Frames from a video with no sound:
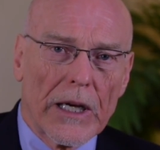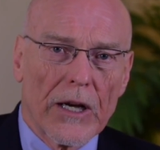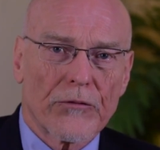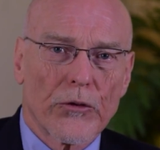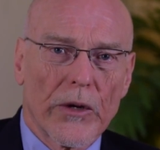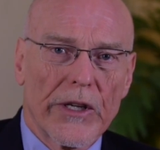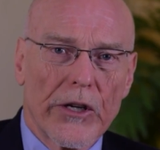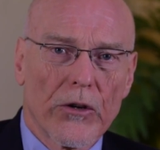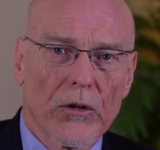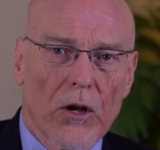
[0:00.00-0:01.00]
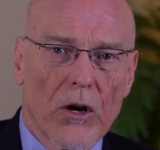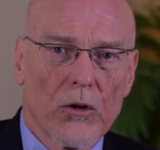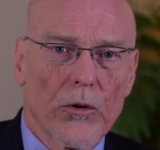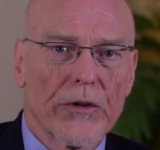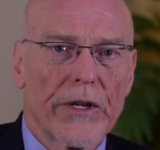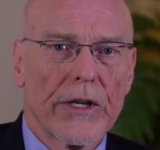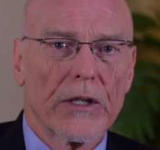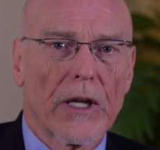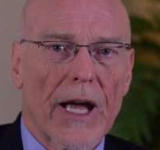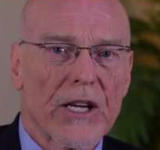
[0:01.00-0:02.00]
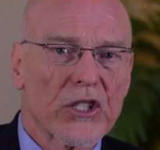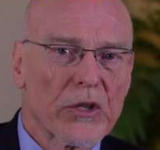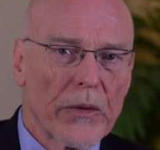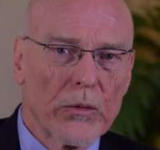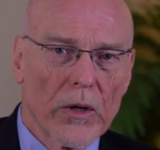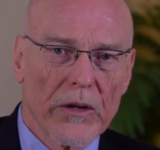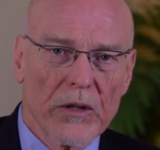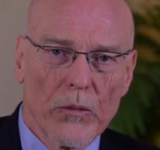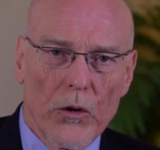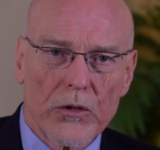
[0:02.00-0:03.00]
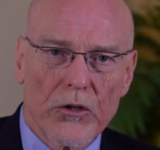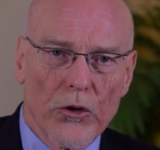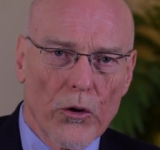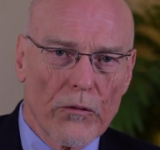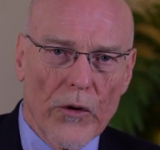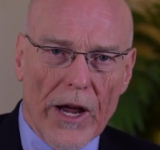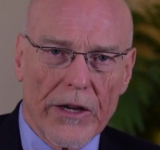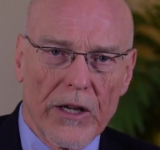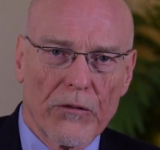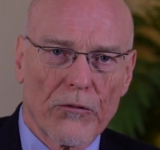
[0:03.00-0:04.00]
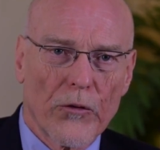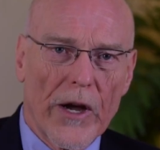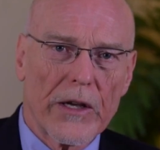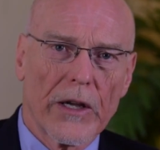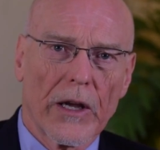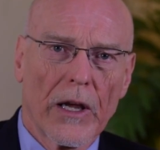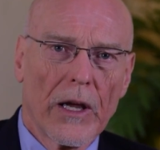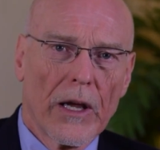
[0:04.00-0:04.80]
after a year-long ordeal, has to be one of the most nerve-wracking, frightening,